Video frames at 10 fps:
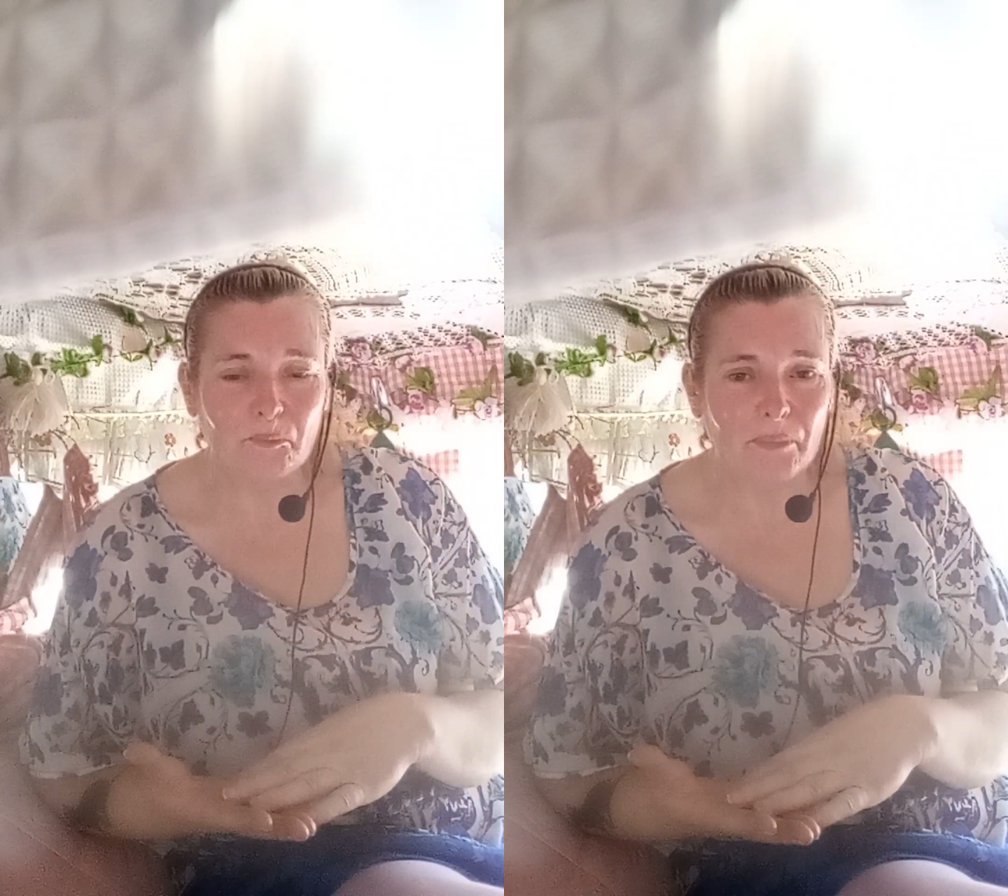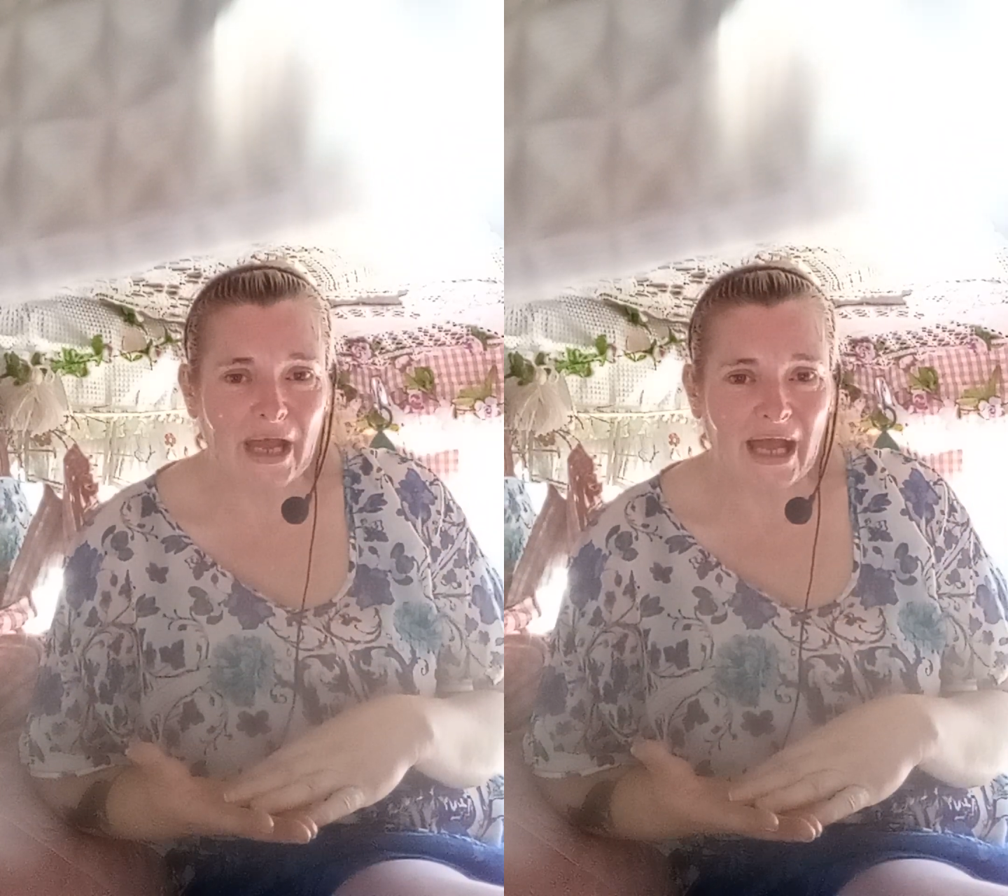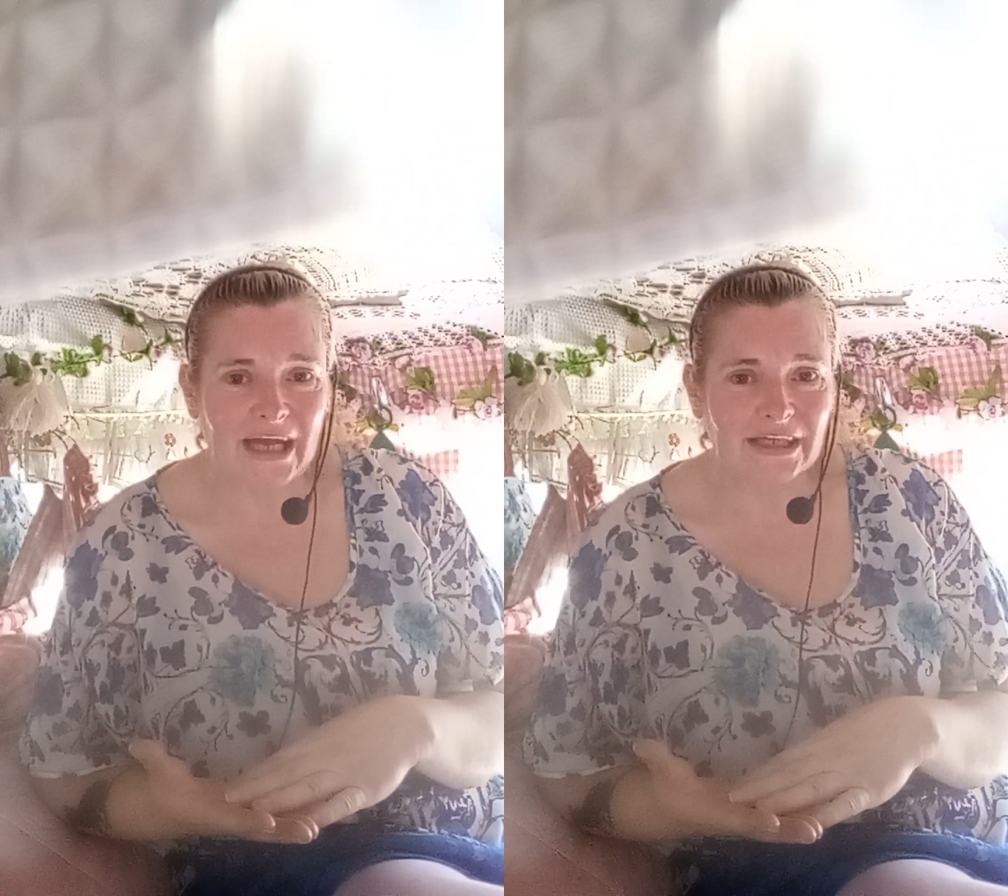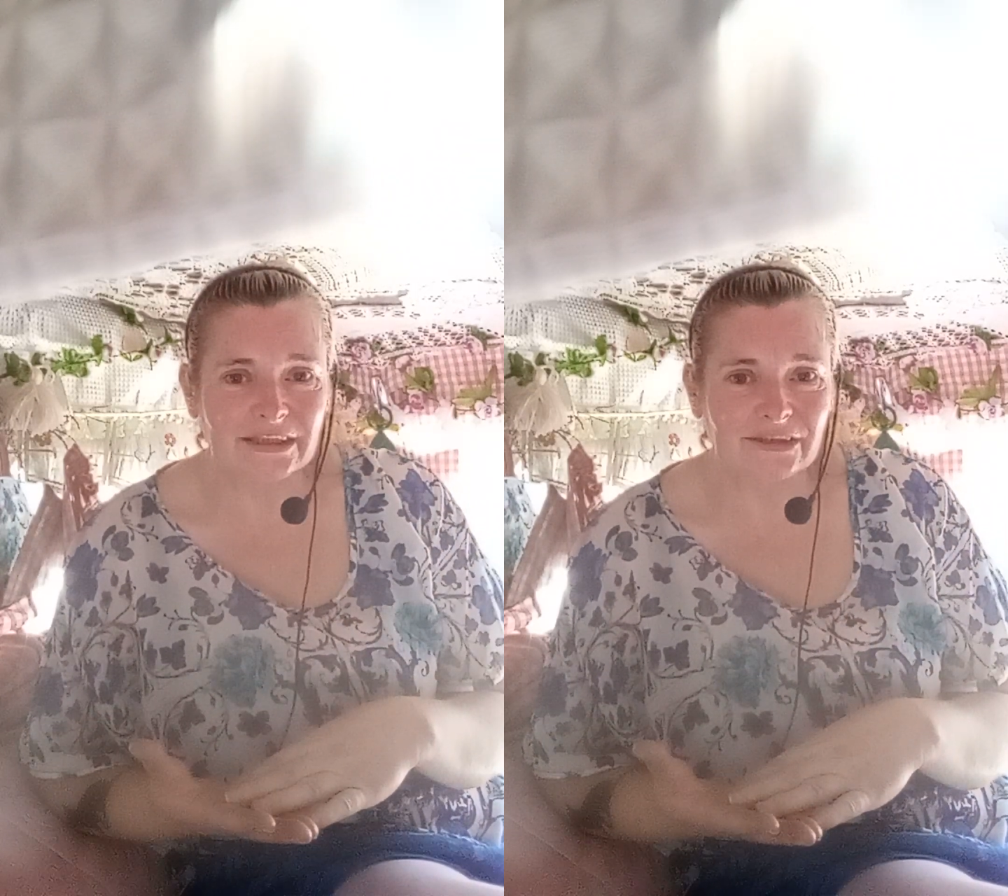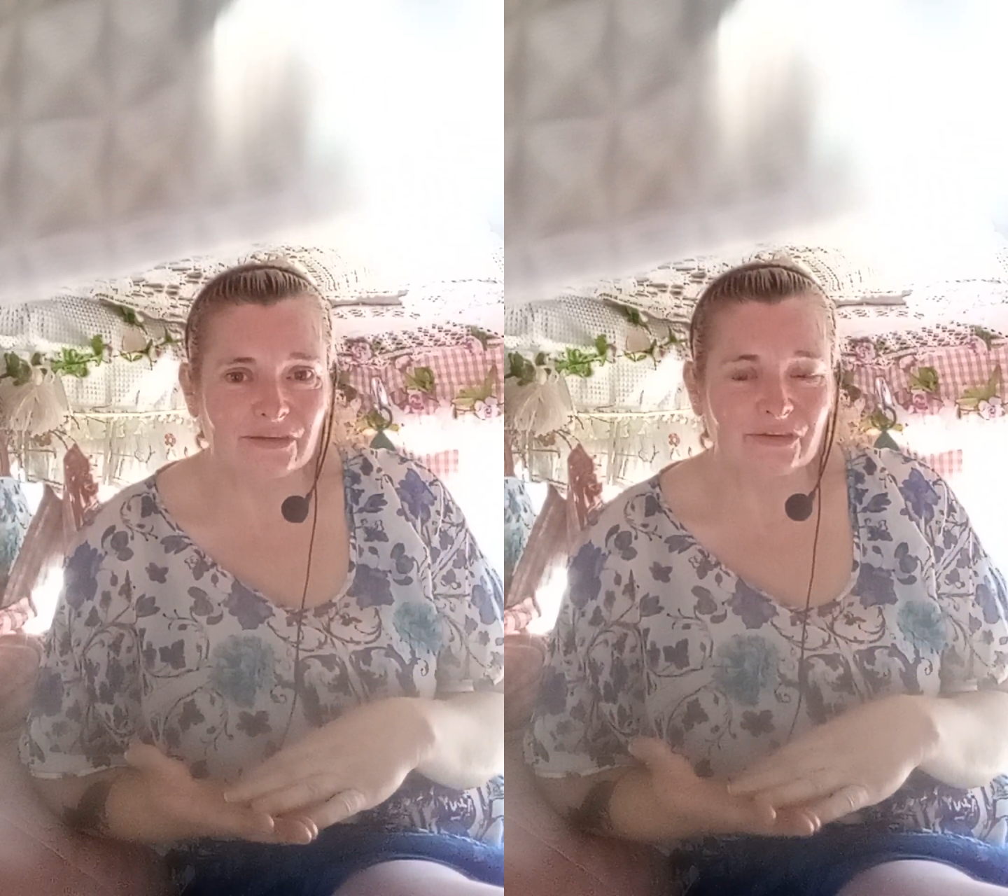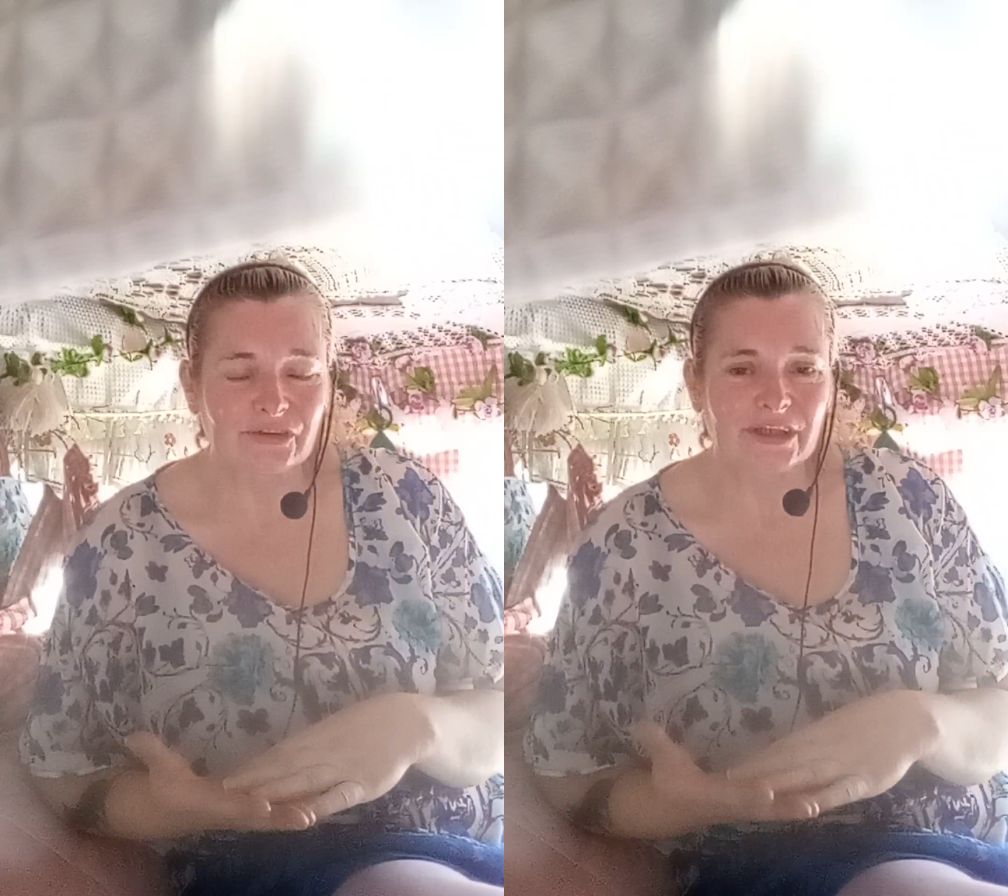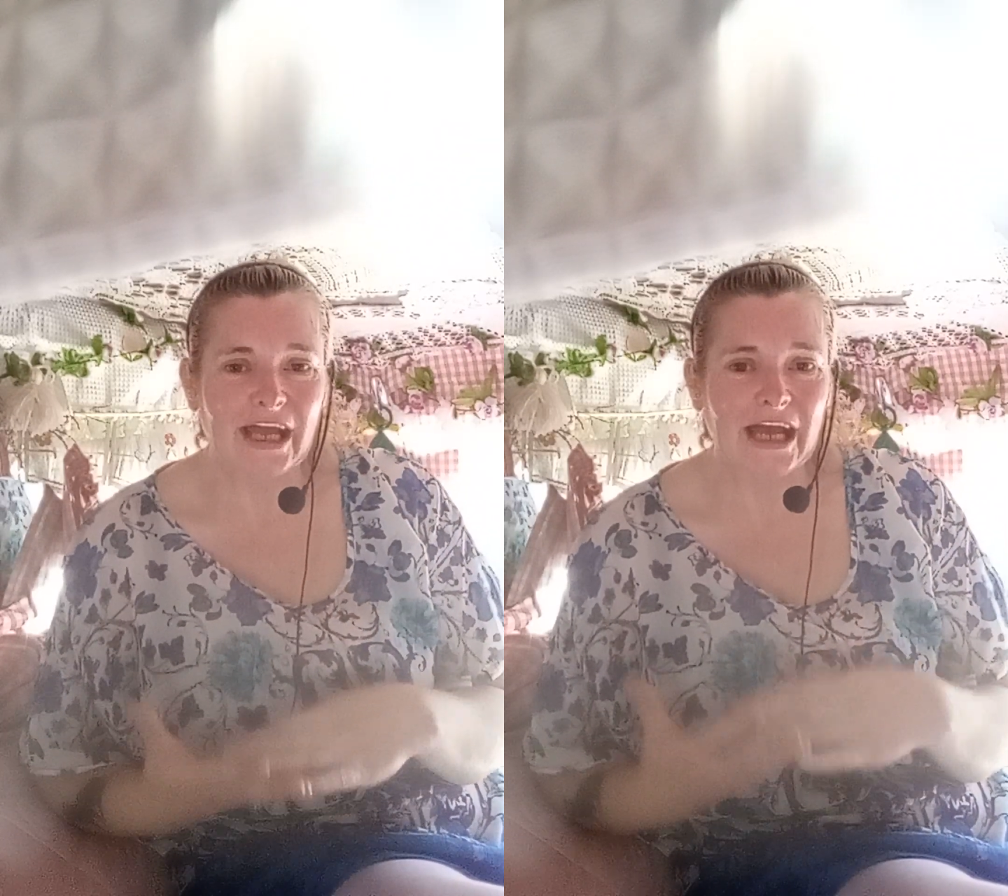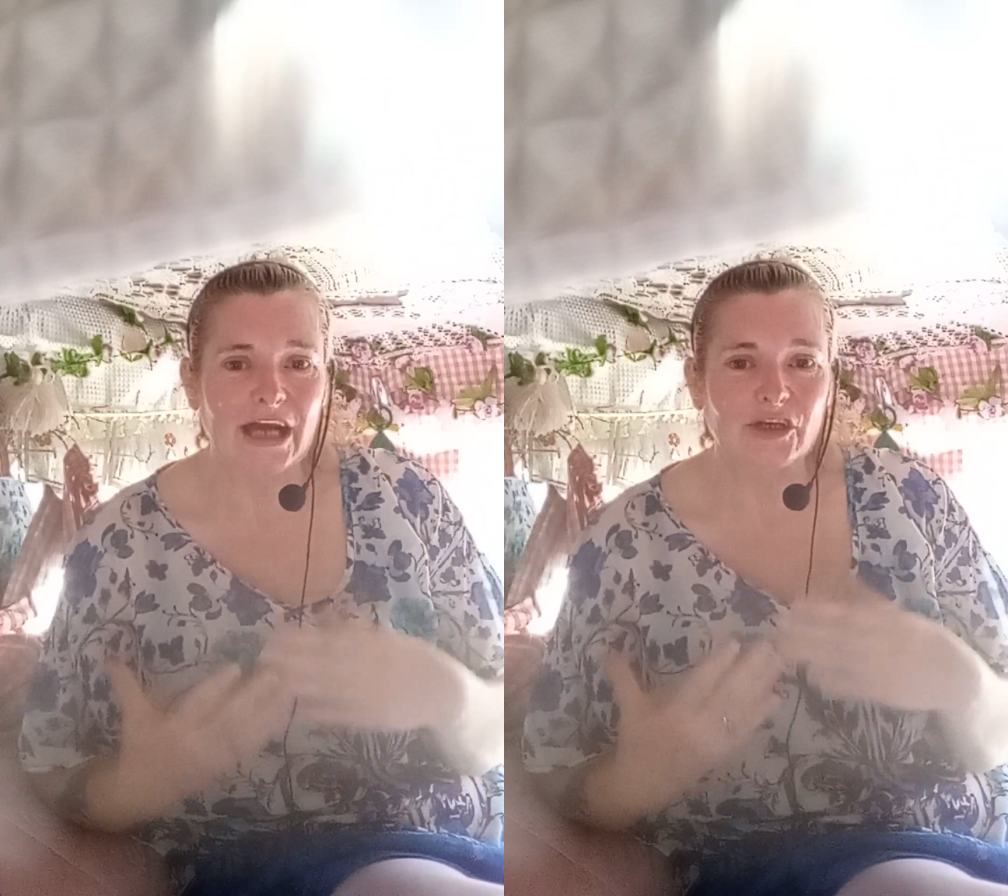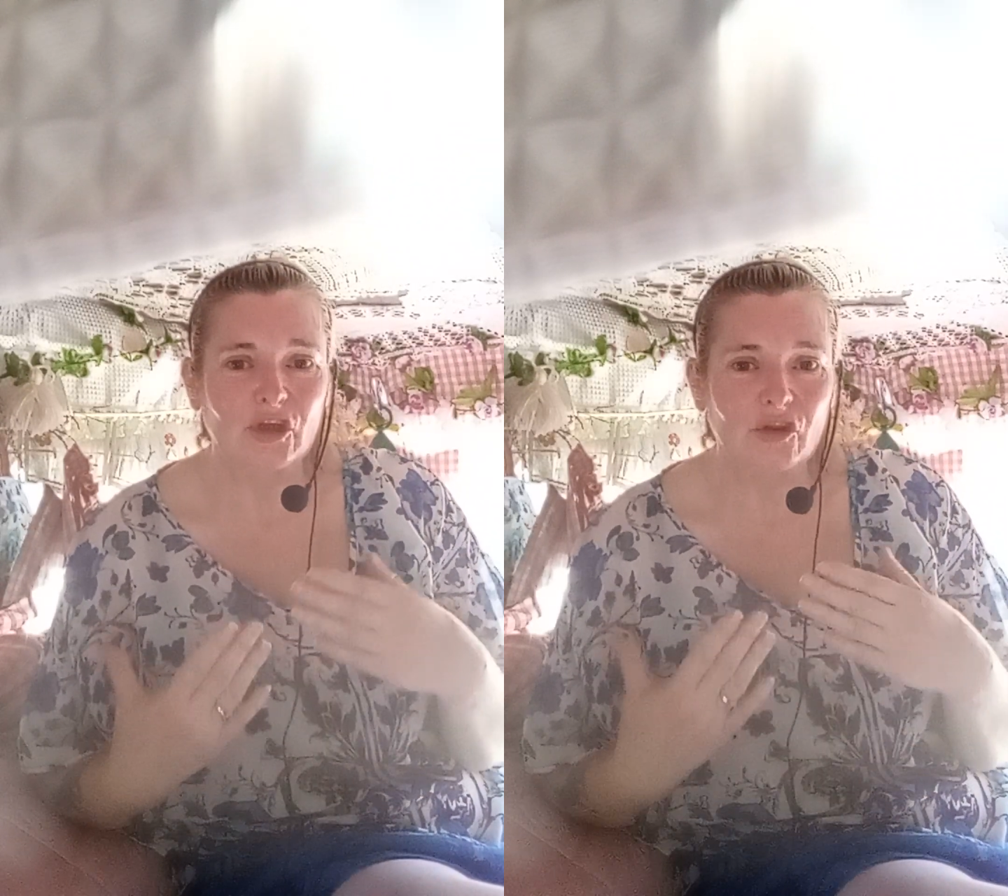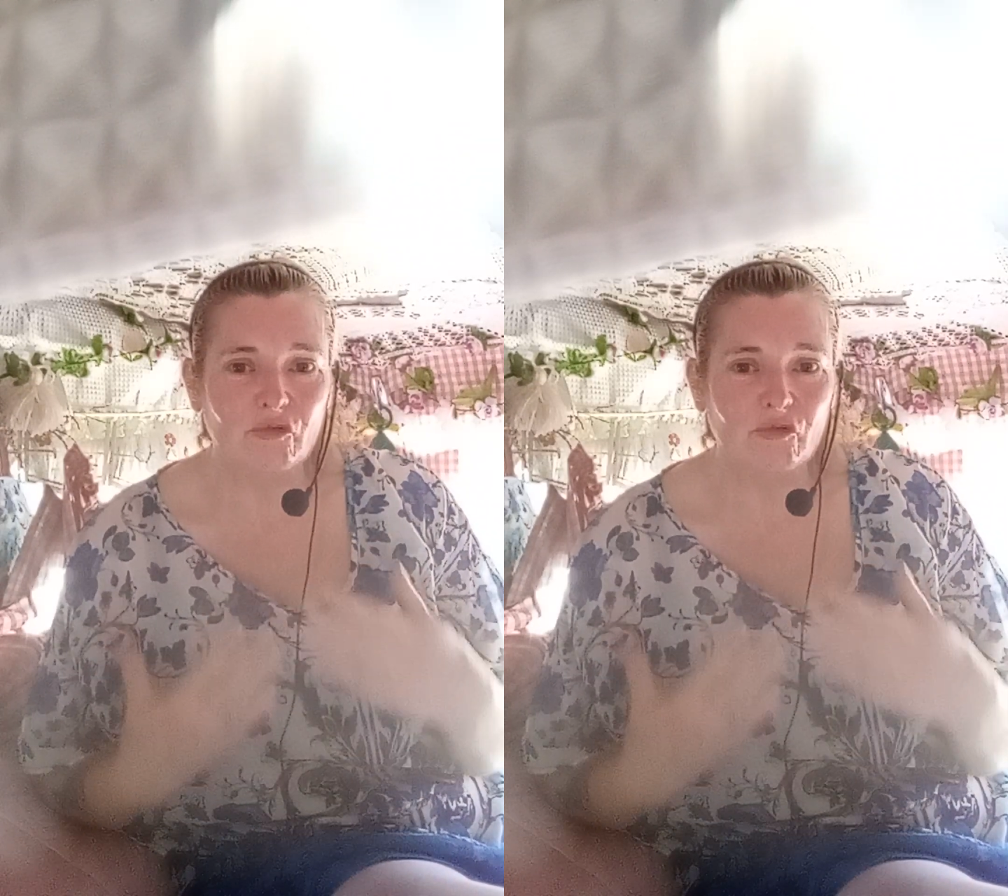bargains at